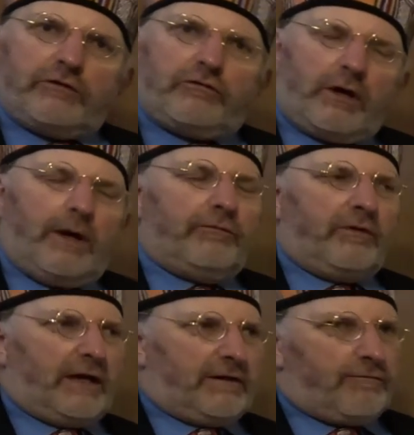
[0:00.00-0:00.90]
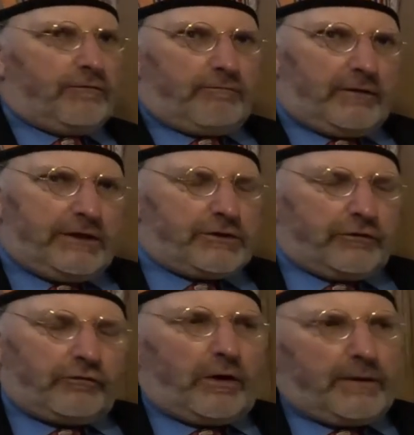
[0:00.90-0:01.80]
in terms of their different
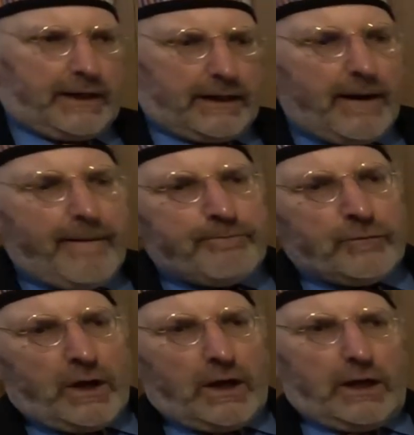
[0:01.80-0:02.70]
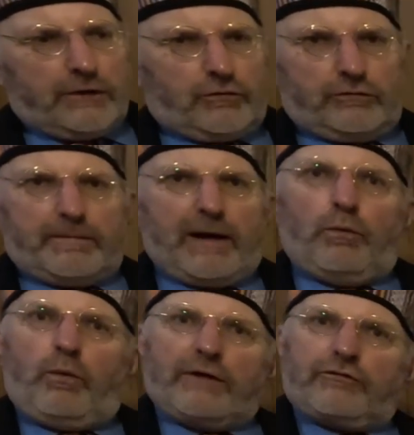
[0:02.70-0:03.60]
religions. So he talked
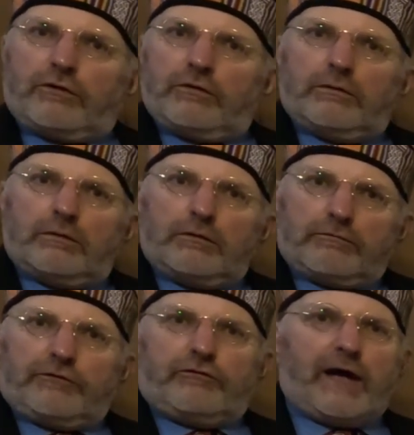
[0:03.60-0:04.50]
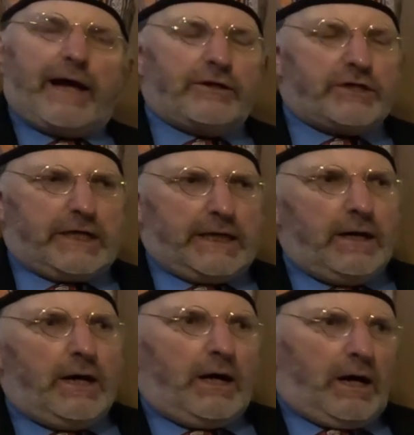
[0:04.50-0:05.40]
about Western
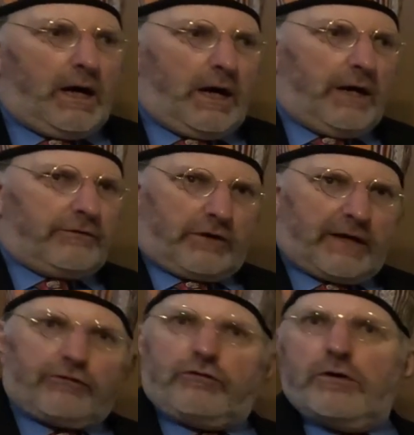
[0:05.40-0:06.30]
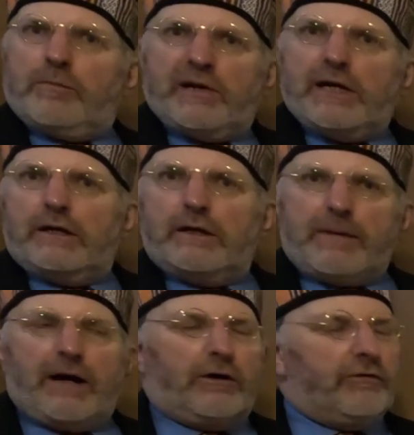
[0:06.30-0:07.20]
Christianity, so that's European and
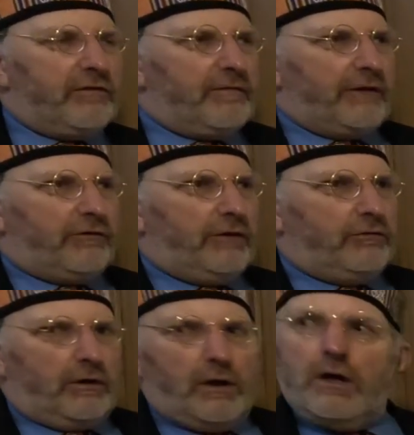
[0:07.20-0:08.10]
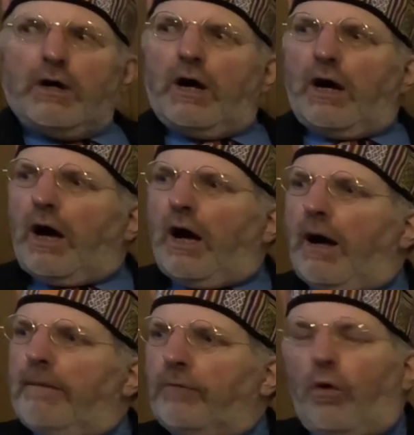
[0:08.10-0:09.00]
American civilization,
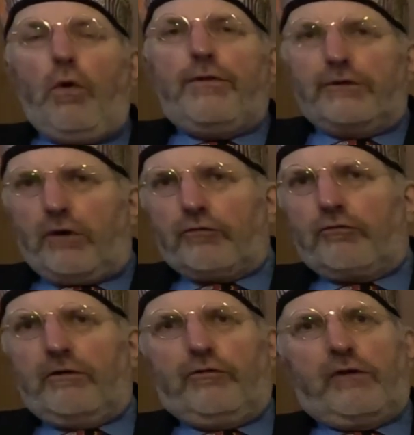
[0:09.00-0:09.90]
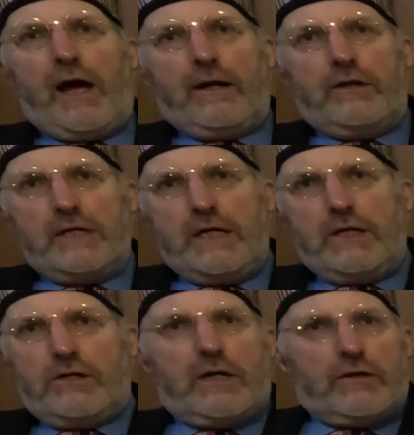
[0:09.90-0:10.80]
Orthodox
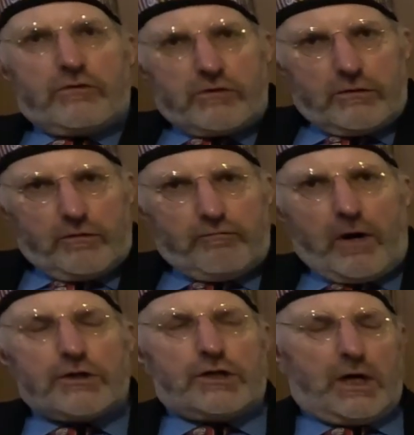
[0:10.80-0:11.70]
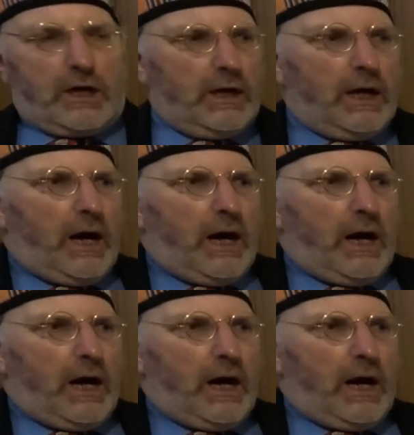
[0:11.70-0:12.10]
Christianity, so that's Russia,